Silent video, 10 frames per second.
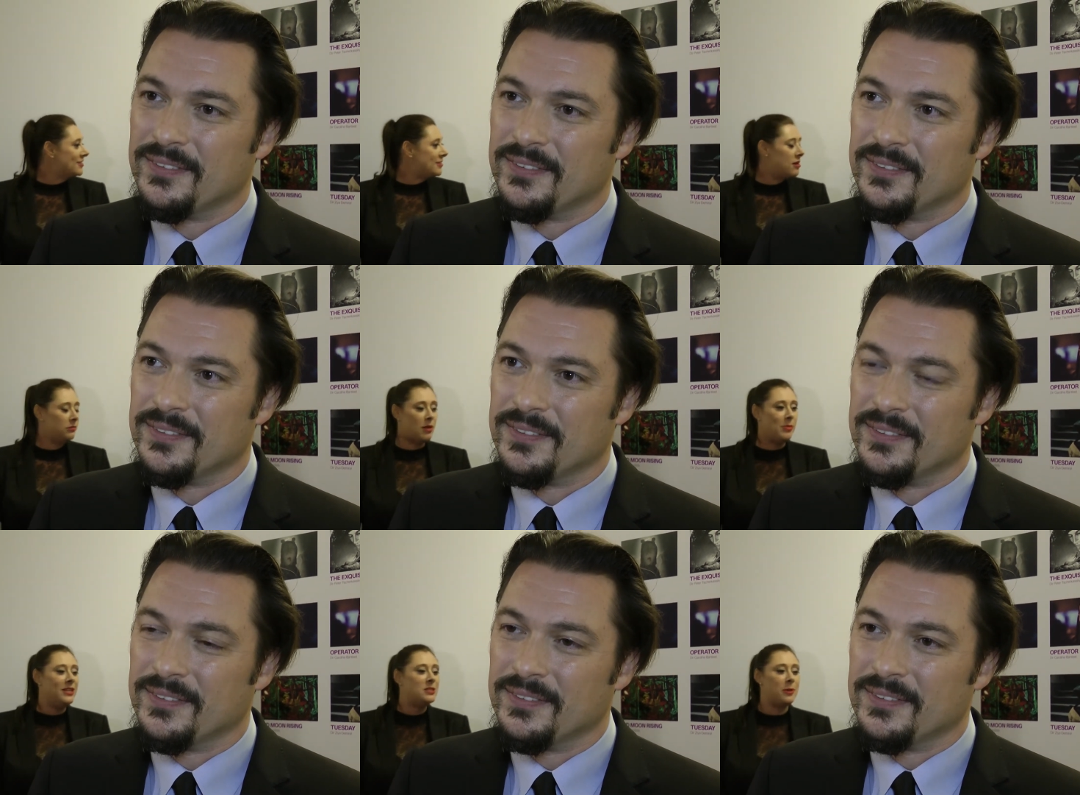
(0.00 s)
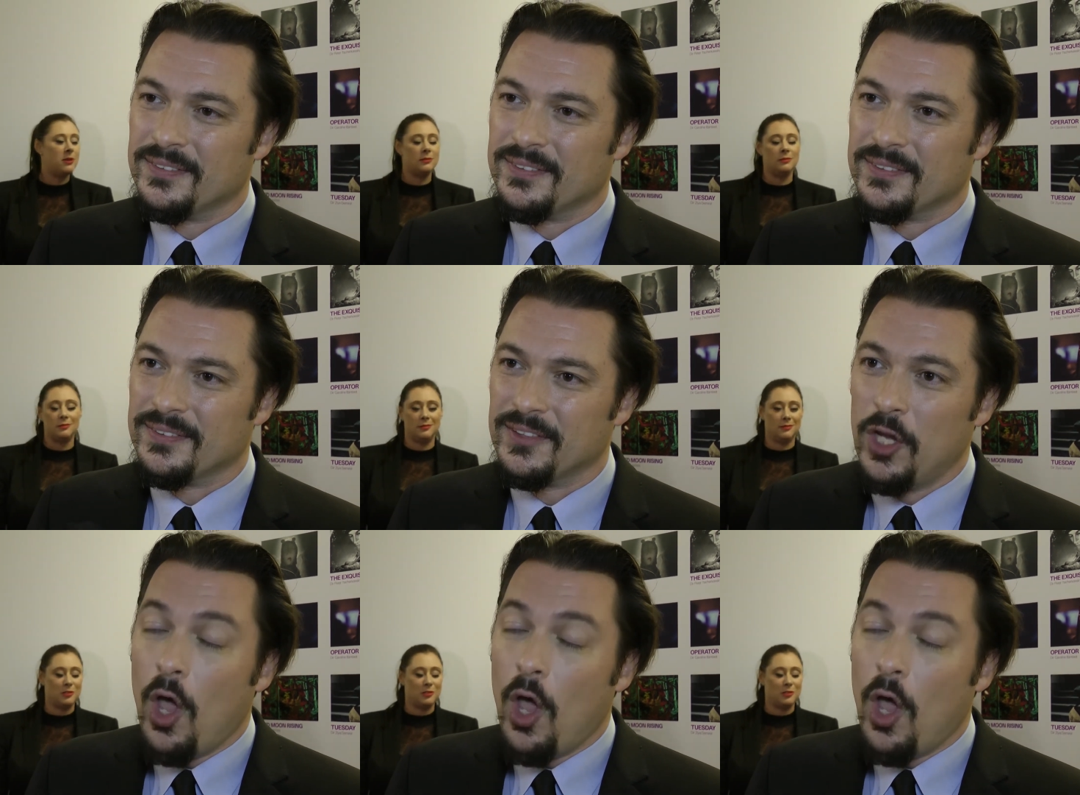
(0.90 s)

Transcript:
Speaker 1: stuff and do it in even more style.